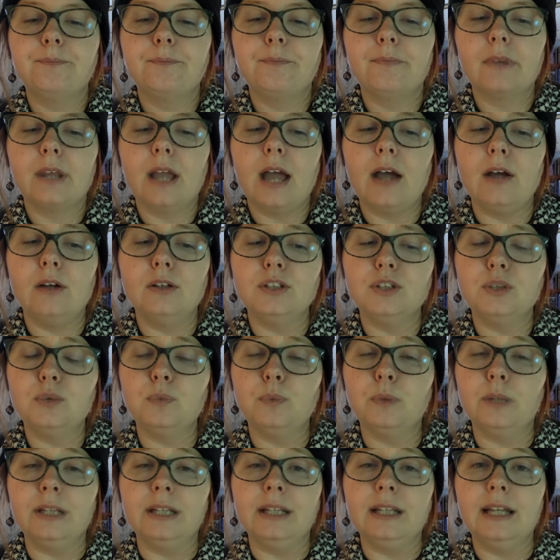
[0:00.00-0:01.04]
I also
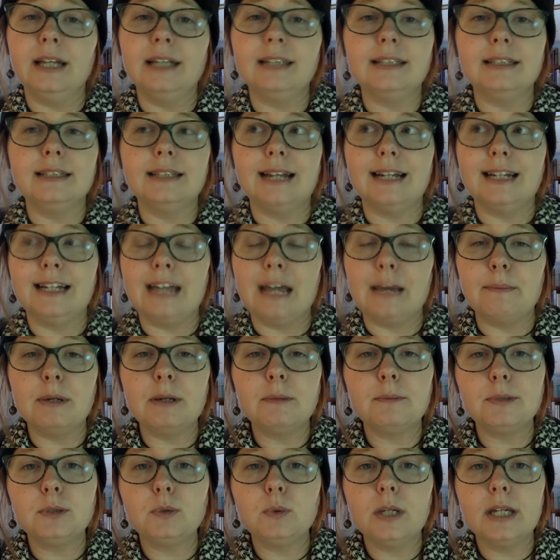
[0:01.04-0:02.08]
really like the
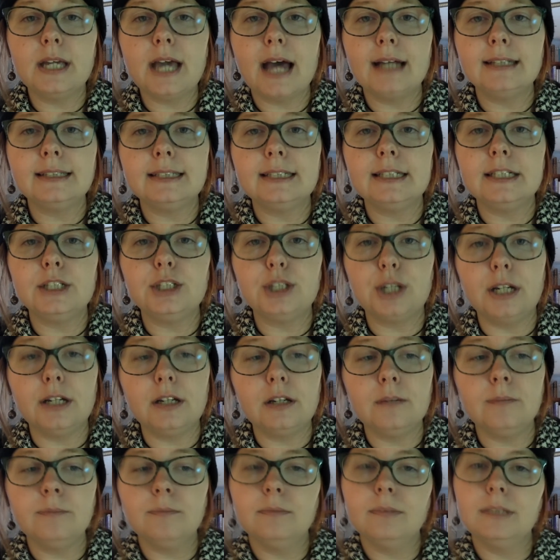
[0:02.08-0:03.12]
dynamic between Cassidy and
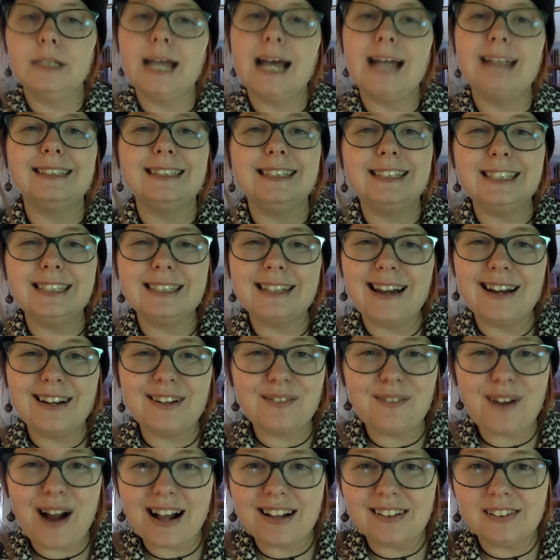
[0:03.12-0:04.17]
Jacob. Cassidy's kind
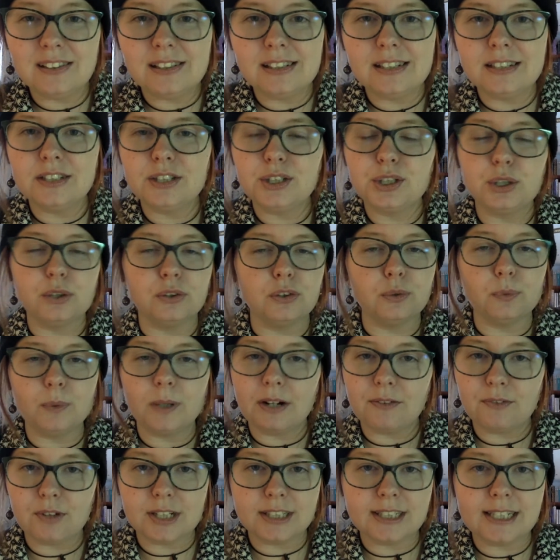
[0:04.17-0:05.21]
of reckless. She'll do
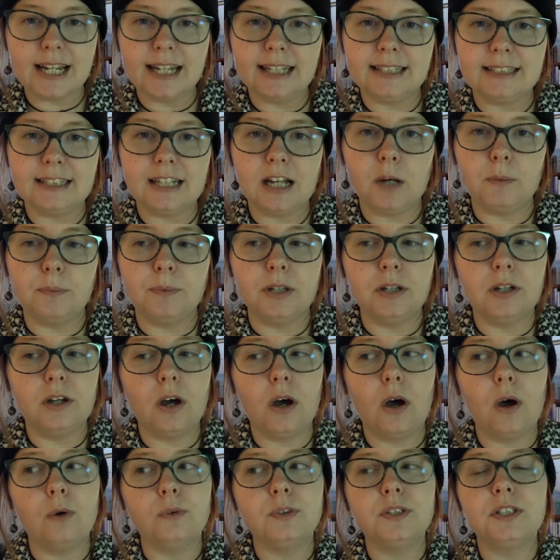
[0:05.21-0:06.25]
whatever it takes to help the
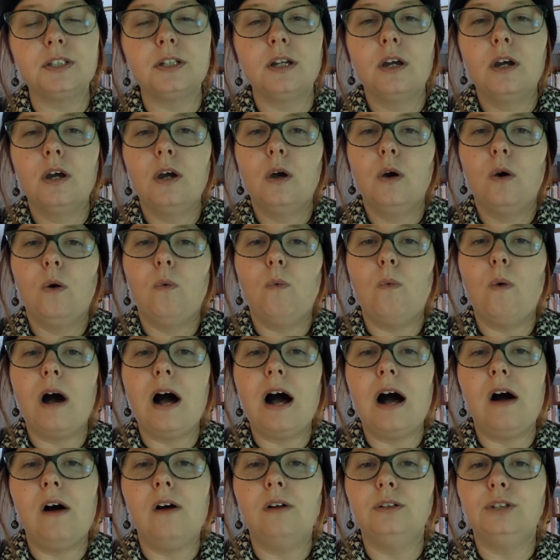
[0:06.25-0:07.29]
ghost,
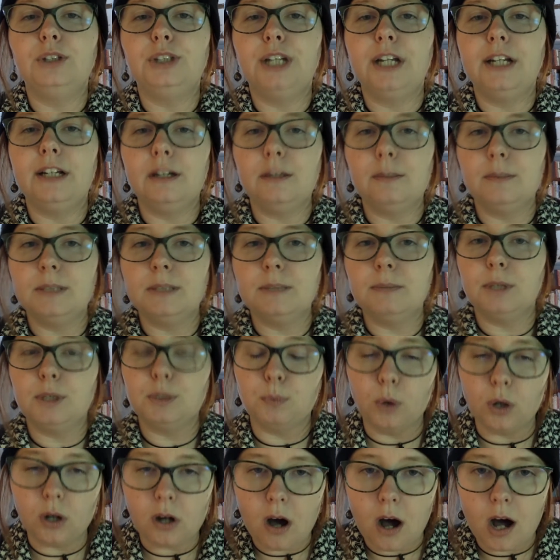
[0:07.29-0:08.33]
while Jacob is much
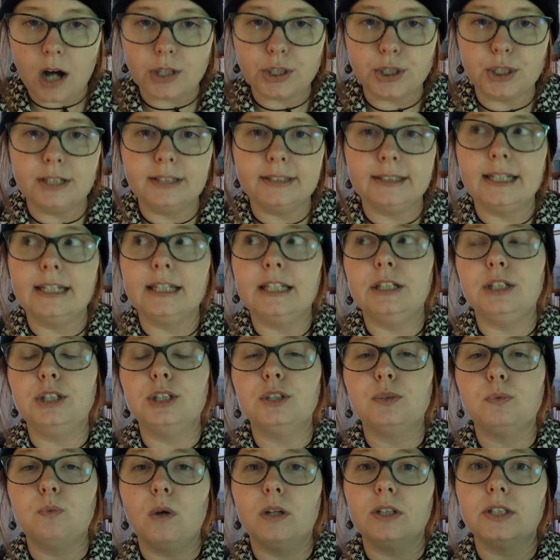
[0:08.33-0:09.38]
more cautious and he
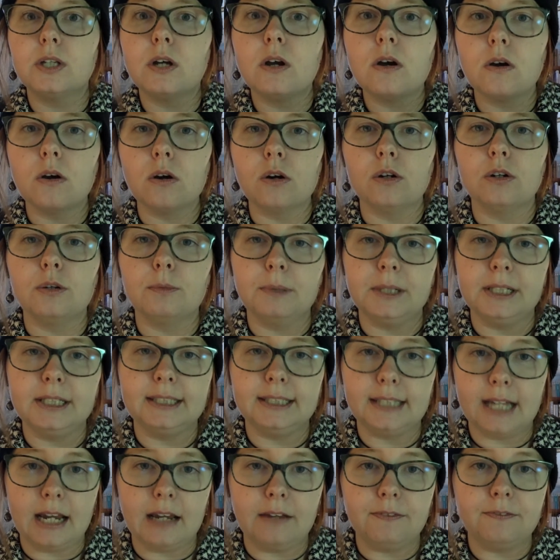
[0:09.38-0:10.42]
just wants her to be
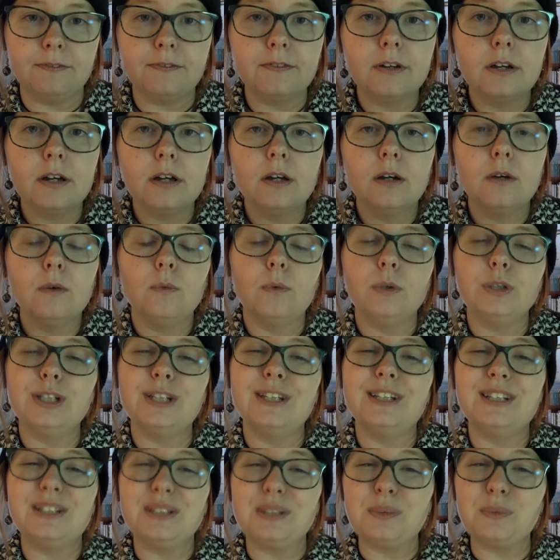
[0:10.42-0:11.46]
safe, which I
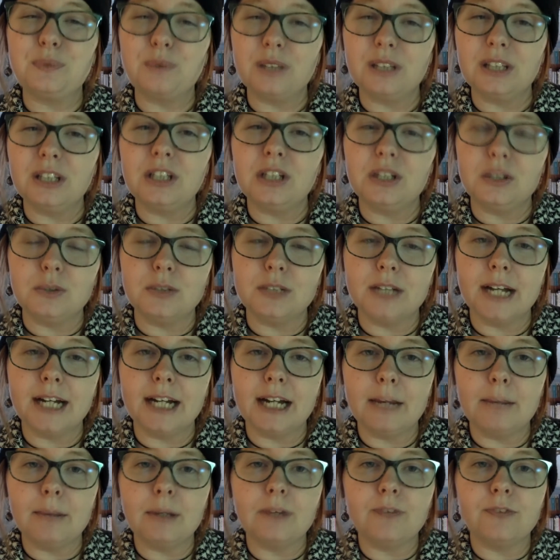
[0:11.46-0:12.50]
think is a really cute
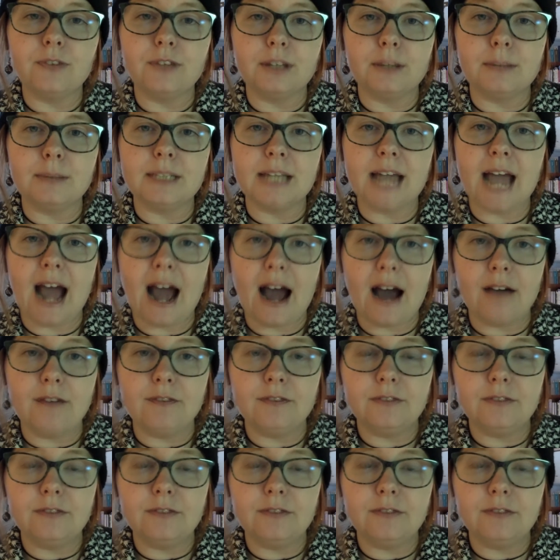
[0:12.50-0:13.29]
dynamic for them to have.